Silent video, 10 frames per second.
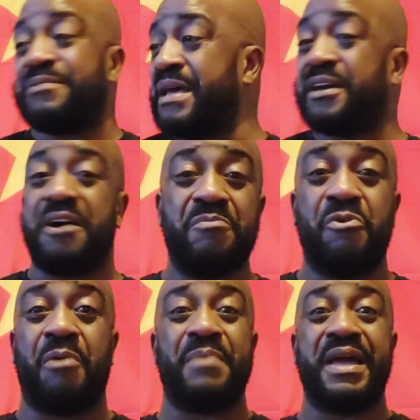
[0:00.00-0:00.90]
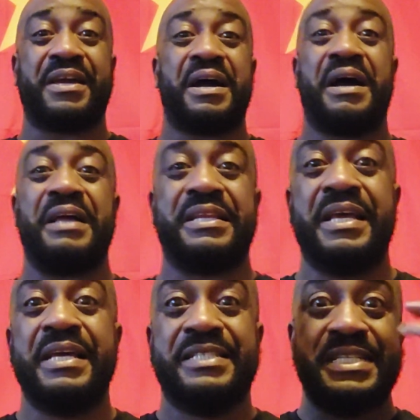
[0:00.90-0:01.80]
Like, come on, man,
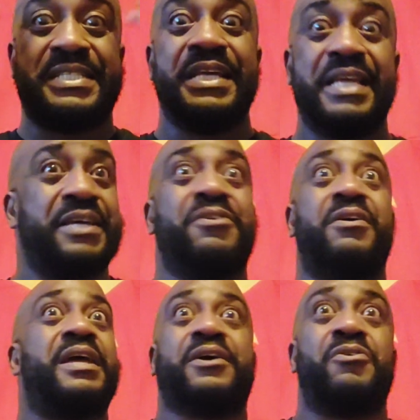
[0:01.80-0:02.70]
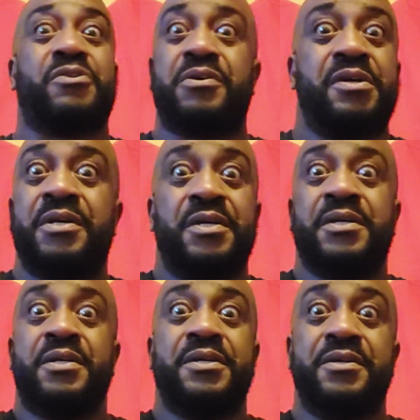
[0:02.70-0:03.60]
God. She's sitting looking all like, oh,
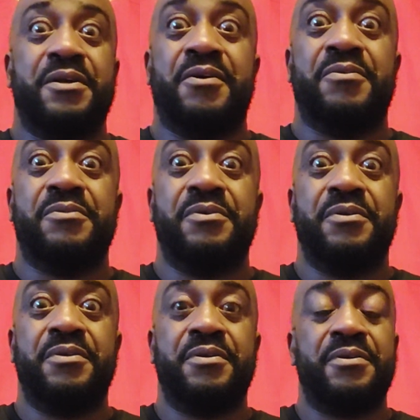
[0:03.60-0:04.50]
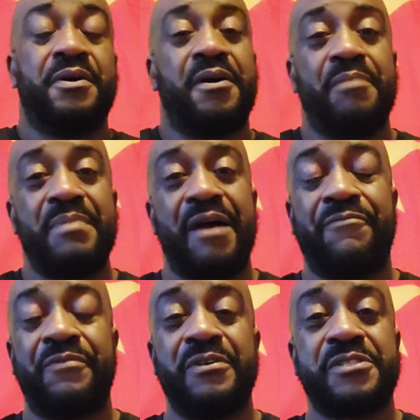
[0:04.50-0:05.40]
you know, oh man,
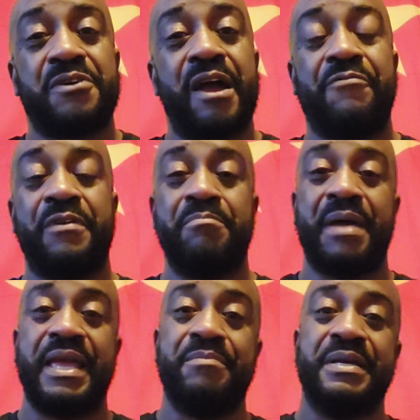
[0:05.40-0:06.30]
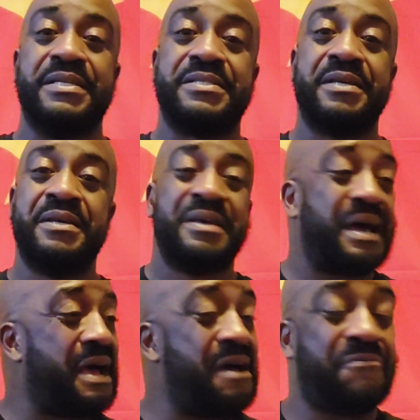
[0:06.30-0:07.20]
I feel sorry for the babies.
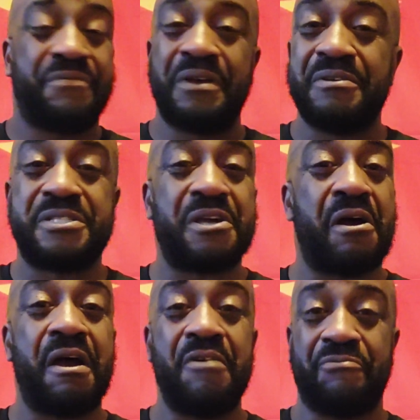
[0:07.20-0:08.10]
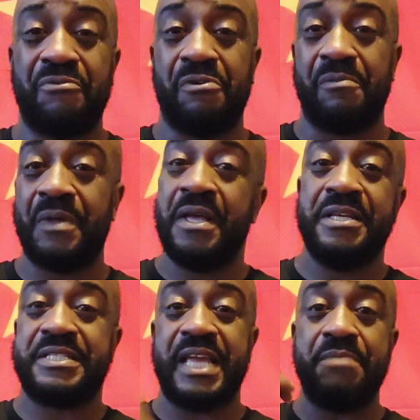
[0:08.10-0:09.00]
I feel sorry for him.
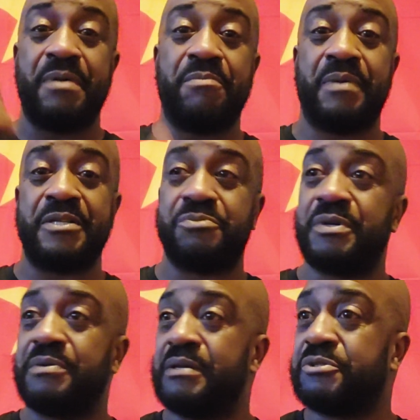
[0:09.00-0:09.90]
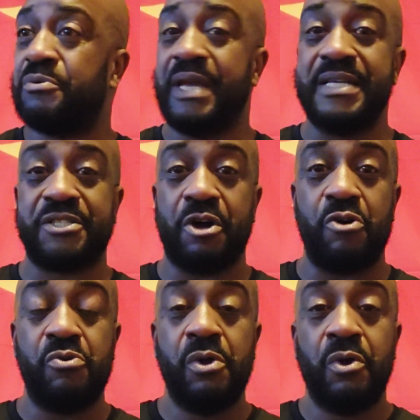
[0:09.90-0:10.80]
You see, but but what, two years
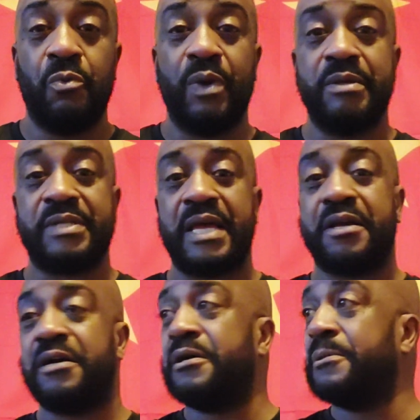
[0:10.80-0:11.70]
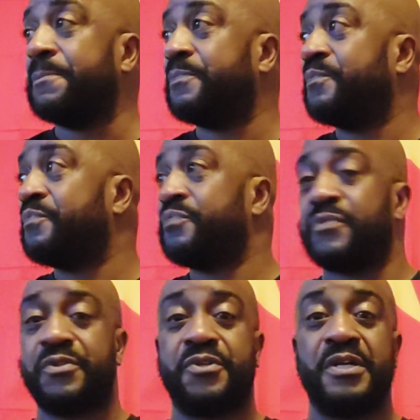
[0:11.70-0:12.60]
ago, when he was like, um,
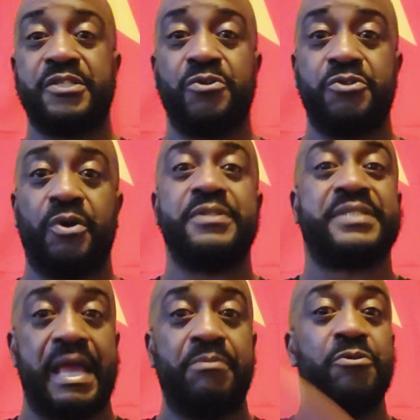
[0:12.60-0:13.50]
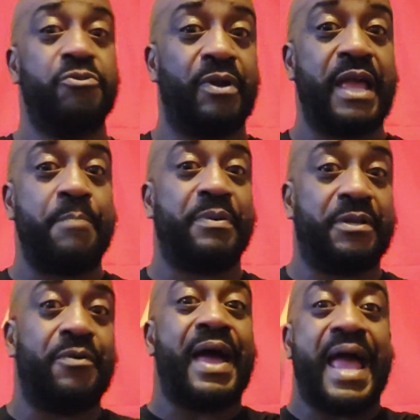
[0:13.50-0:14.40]
to his little daughter, same little daughter, hey, put
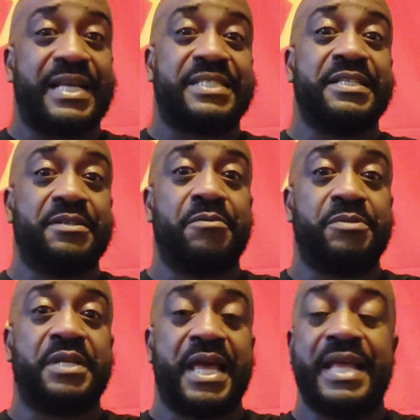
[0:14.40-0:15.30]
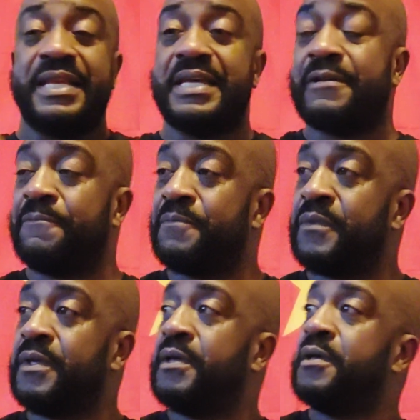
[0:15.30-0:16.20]
the little accent on to the head there.
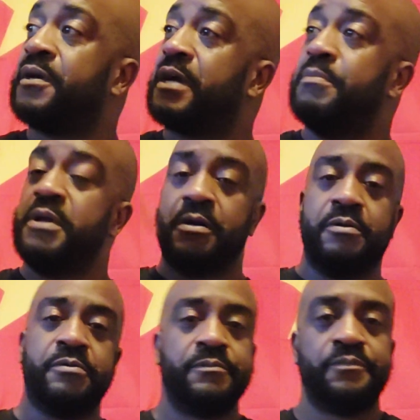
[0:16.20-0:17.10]
Come here.